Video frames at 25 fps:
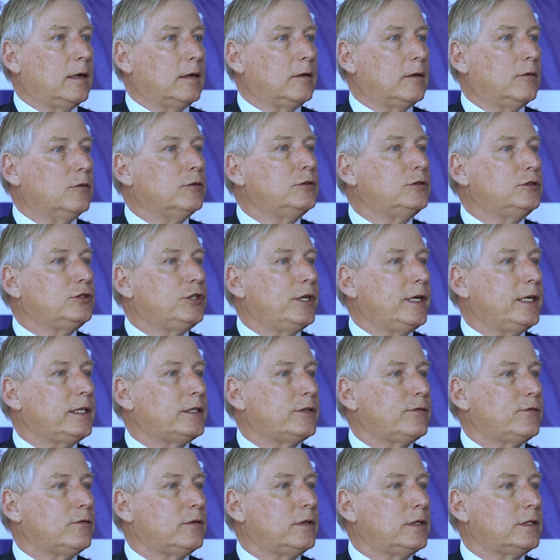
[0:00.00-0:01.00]
good
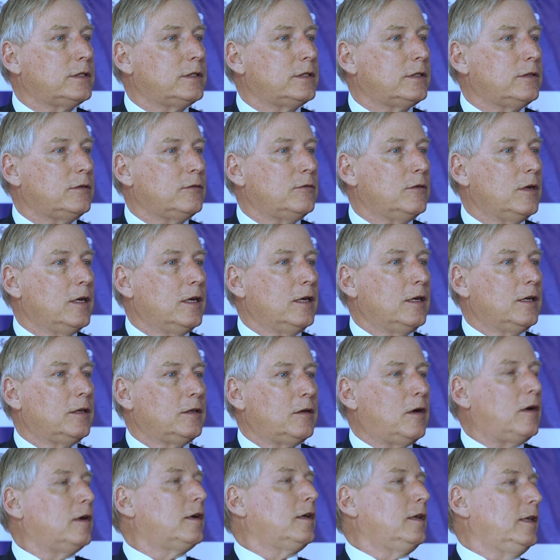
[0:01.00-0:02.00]
chance for us to
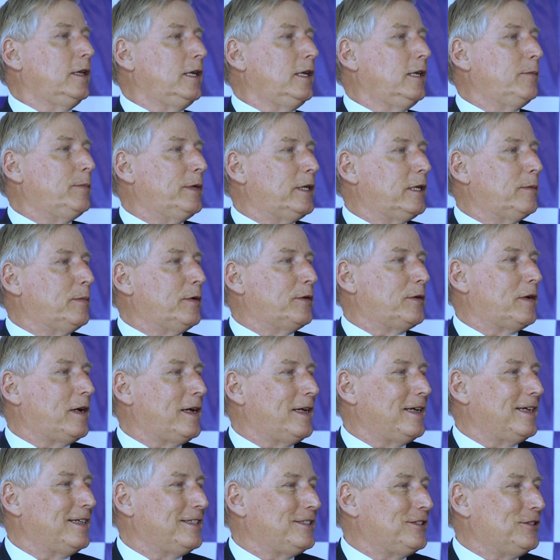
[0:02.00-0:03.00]
talk a little bit about
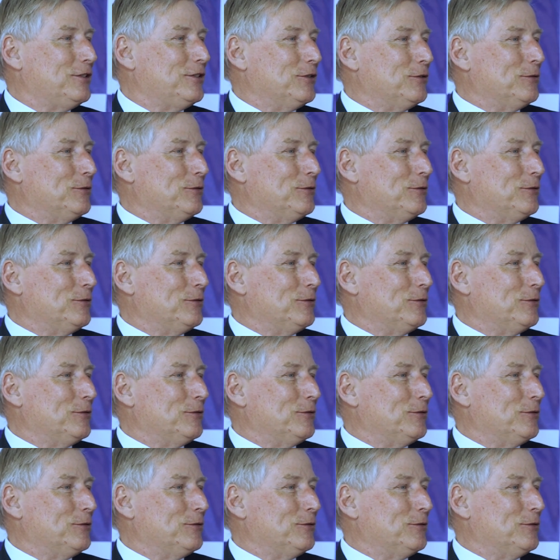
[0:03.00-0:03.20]
ISU.